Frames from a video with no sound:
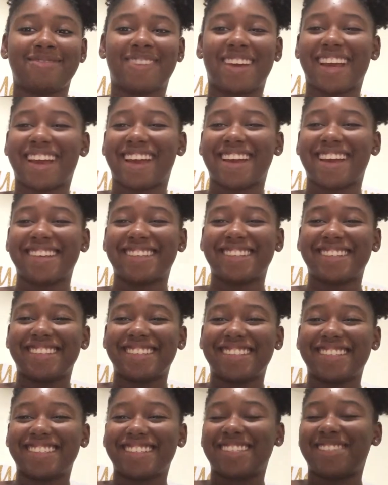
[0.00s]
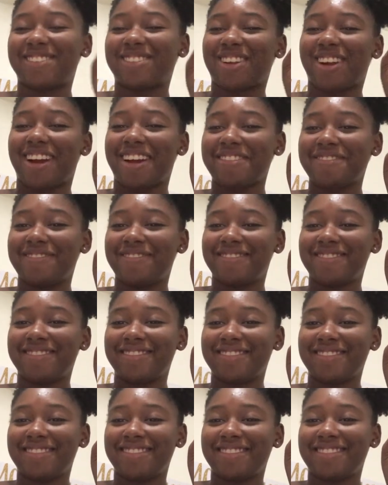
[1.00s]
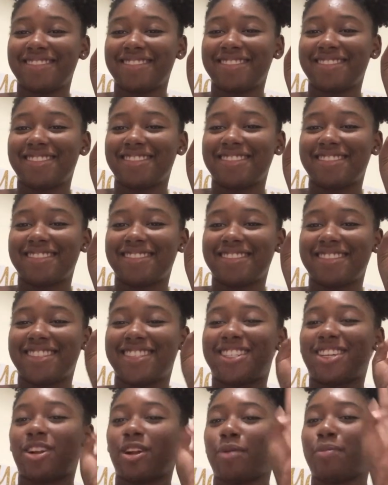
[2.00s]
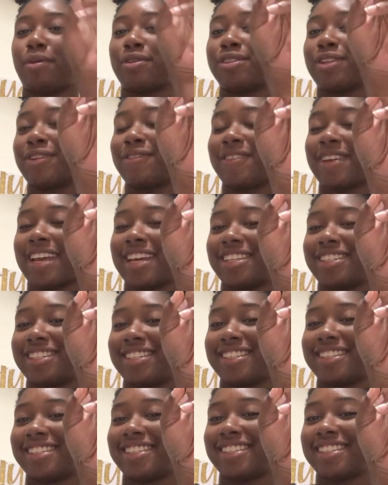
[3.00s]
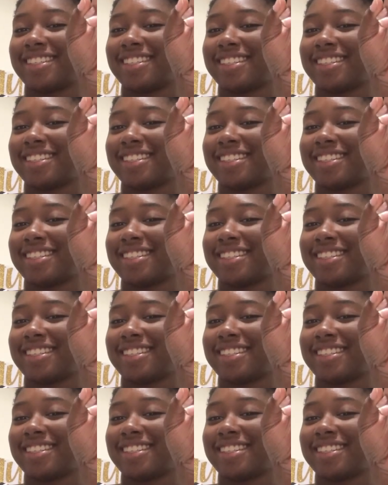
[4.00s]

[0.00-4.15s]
Bye, guys. Subscribe. Turn on post notifications.